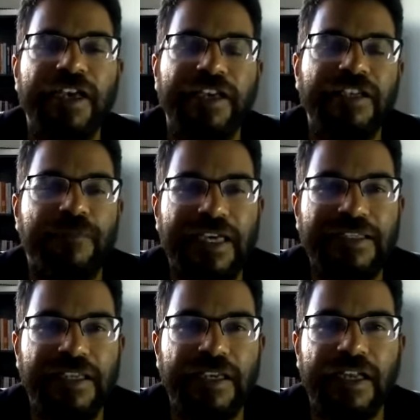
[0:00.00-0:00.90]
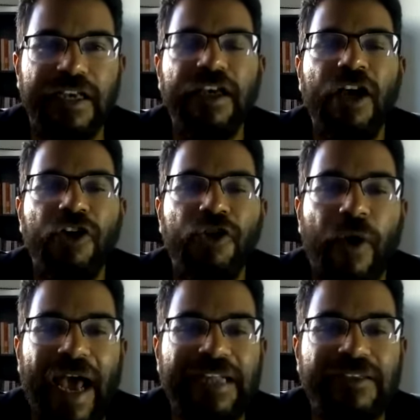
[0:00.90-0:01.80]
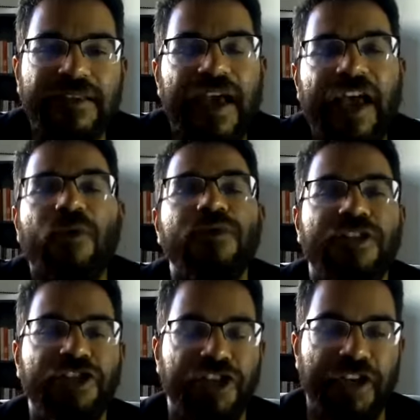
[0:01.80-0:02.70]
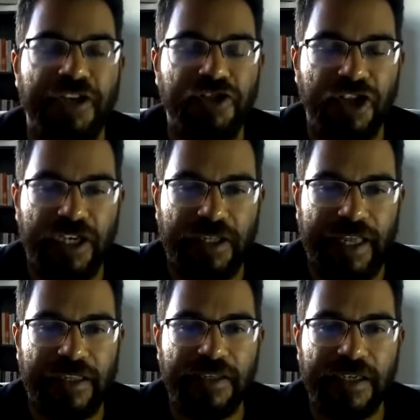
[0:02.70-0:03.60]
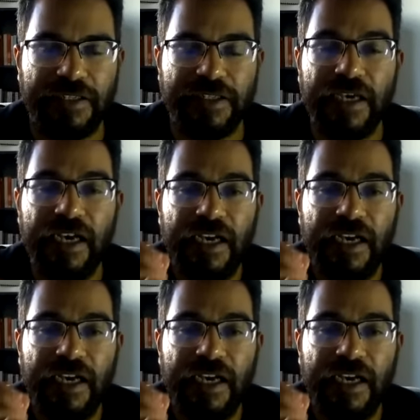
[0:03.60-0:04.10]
is basically your at acquisition journal entries.